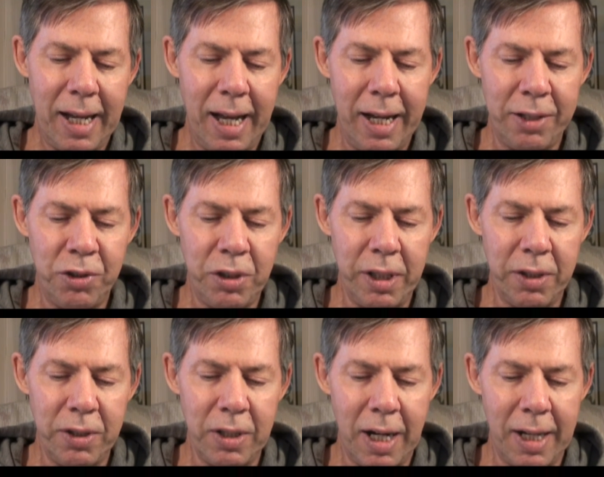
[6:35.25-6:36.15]
as she
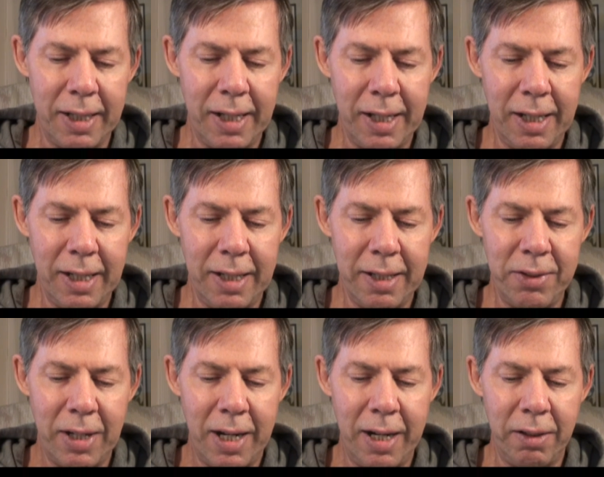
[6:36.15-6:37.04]
is not in a
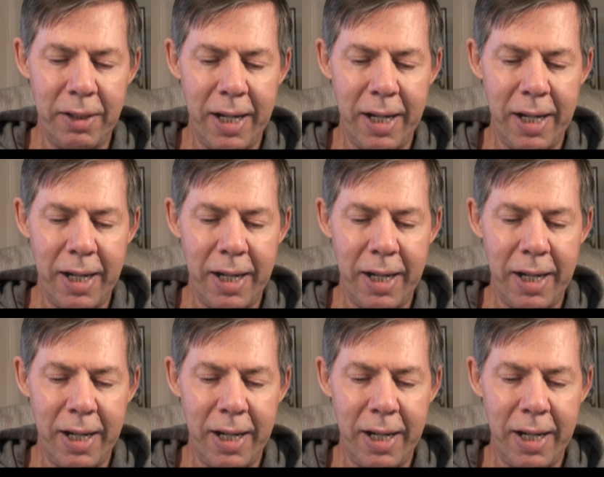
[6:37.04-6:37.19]
desired